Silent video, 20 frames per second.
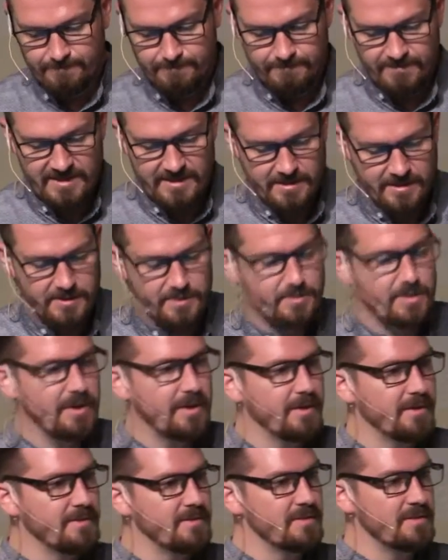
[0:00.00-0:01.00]
This
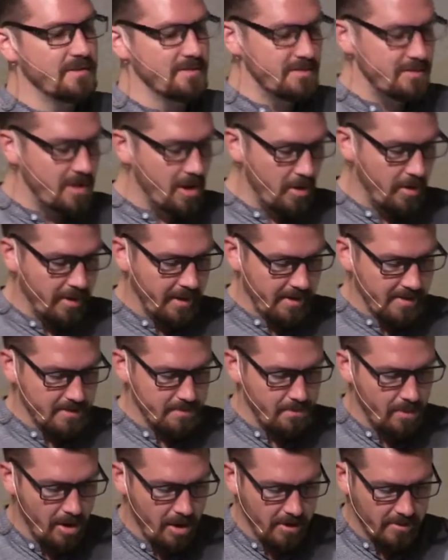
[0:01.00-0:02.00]
experience, this knowing, is
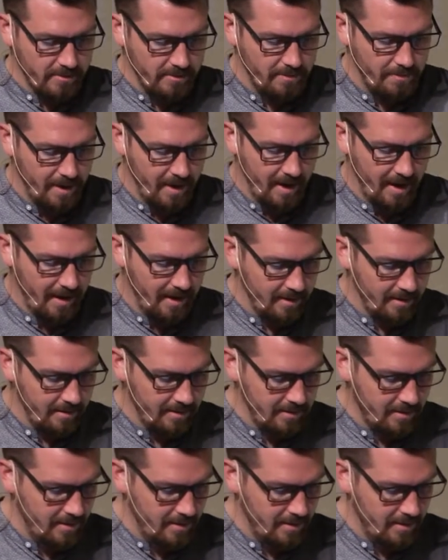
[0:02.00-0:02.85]
marked by